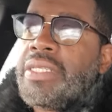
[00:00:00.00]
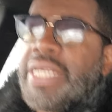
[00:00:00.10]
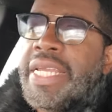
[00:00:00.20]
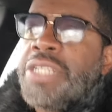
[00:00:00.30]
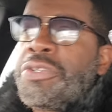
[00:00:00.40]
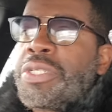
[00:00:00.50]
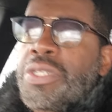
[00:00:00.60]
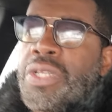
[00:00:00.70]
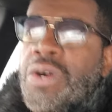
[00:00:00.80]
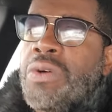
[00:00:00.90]
the interest
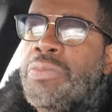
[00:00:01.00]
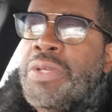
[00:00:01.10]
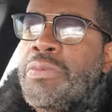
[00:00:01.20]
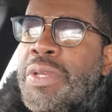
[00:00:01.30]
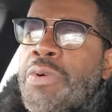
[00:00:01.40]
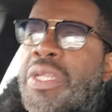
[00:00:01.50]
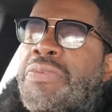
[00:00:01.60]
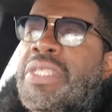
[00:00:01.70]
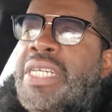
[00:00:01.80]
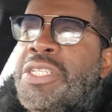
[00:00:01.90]
alone, we won't
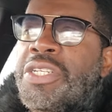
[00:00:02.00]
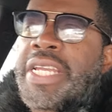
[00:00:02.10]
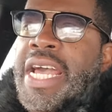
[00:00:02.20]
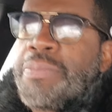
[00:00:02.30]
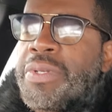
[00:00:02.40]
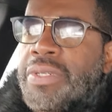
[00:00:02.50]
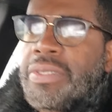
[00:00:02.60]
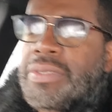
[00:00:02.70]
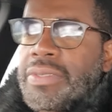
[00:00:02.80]
even touch your capital,